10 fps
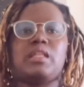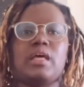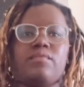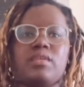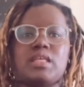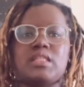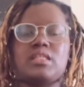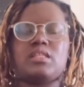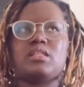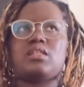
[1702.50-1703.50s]
Loveless,
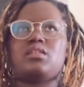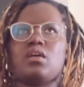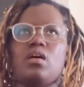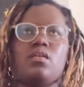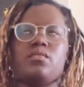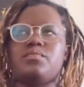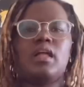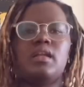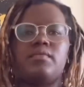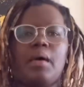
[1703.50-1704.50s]
it's so
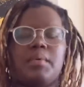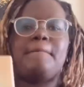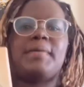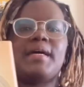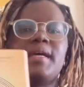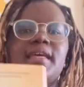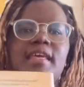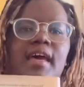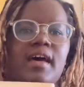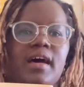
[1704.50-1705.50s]
love that book. But
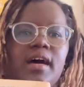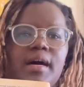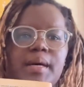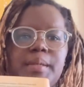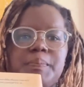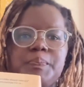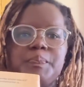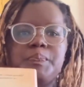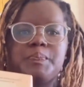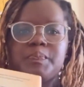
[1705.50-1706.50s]
yeah, um
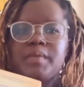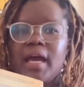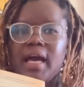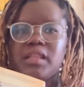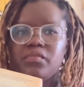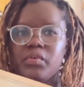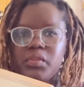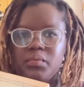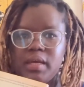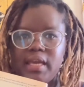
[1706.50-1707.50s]
I got the fourth
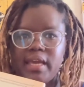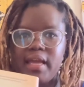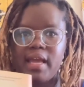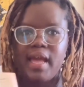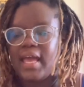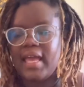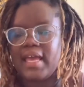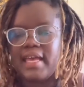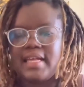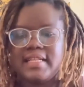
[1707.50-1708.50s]
wing
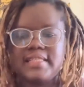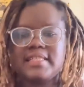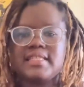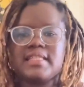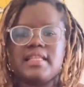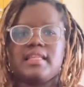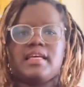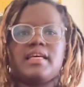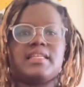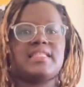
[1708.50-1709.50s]
and
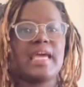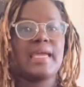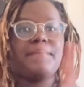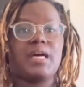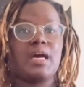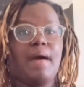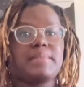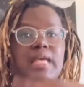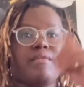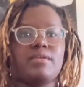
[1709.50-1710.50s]
the second book
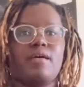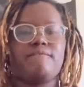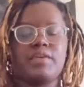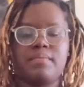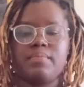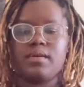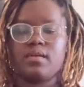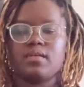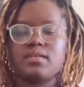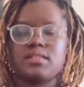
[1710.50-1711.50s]
comes out in
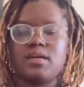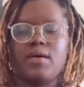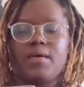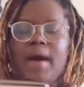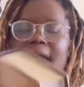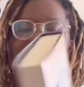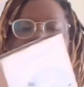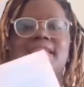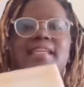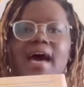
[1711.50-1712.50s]
November. So I
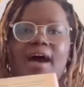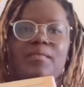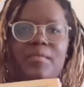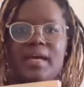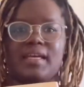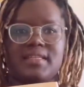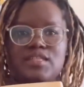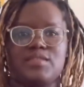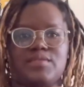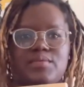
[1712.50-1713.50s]
cannot wait
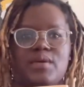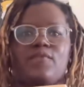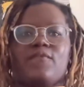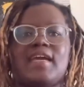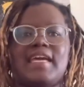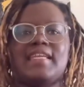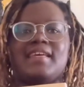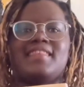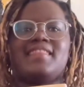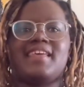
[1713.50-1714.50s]
to
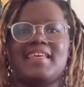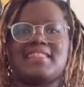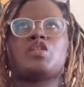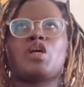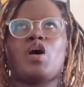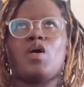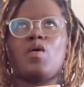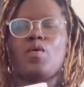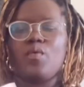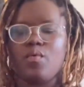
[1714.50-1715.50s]
read this.
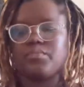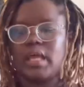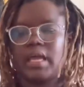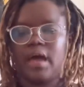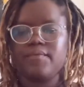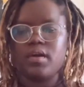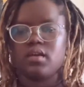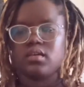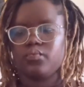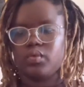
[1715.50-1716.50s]
So like I've
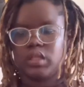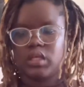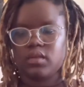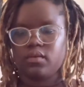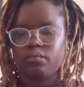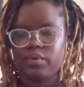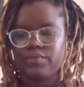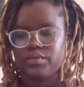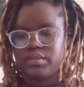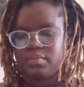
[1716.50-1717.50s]
heard really good
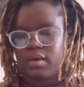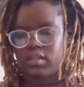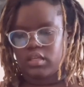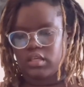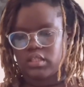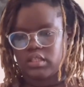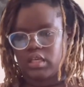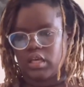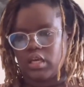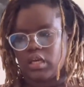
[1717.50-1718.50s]
reviews about this
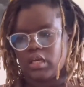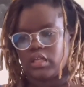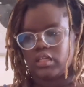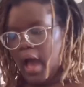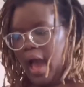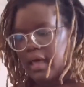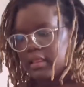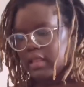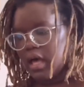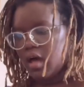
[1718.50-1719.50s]
and I
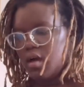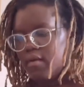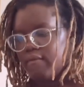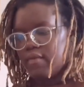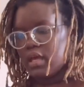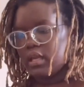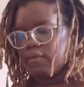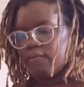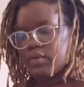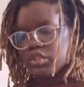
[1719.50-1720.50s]
love an
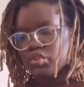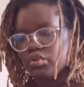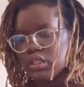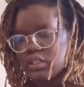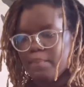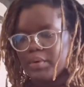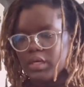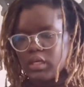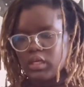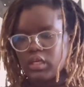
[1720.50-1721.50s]
adventurous
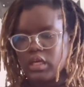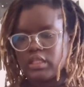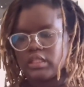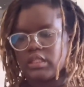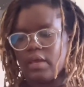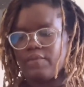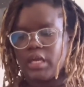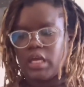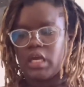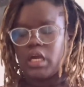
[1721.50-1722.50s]
book. It's
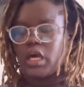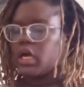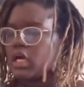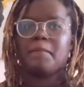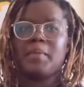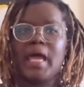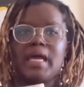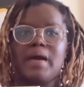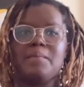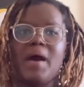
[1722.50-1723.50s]
giving
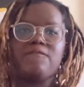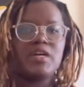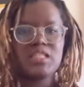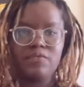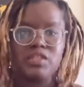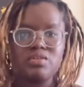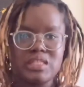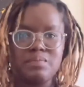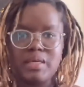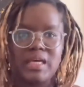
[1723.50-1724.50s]
like my first
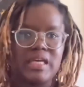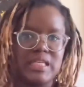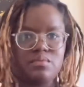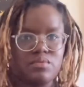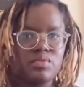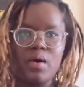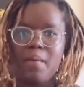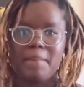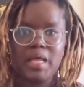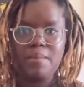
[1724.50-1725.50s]
adventurous book is, you know,
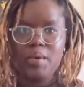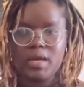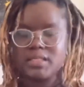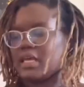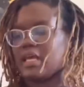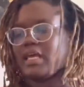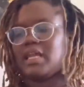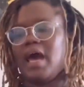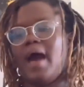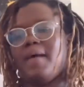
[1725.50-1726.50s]
Bloodmark.
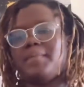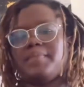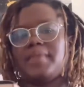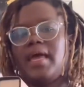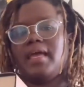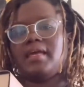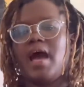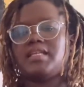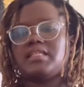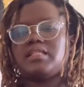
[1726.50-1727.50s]
And I'm like,
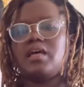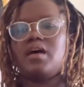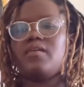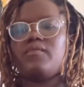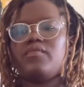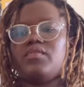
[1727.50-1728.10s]
I just love